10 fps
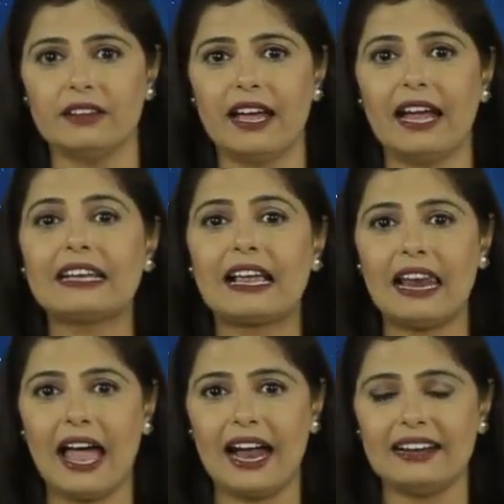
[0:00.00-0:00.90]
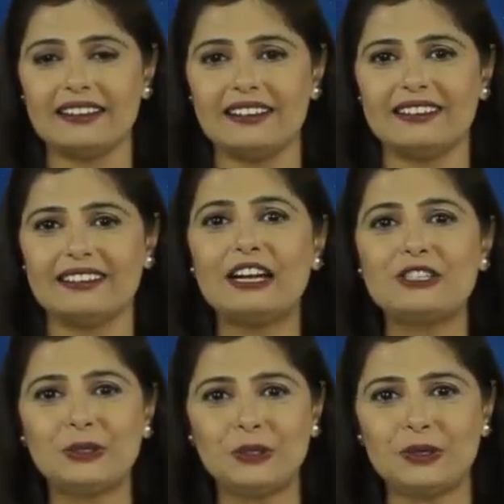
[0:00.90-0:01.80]
and glad
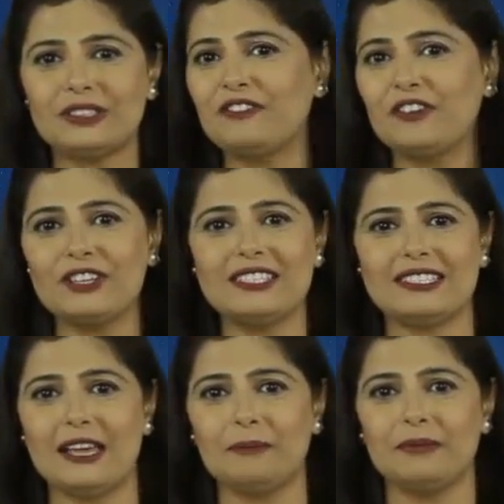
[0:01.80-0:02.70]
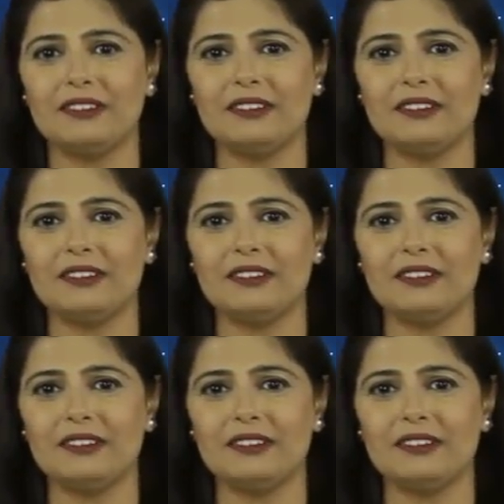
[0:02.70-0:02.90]
that you took the first step.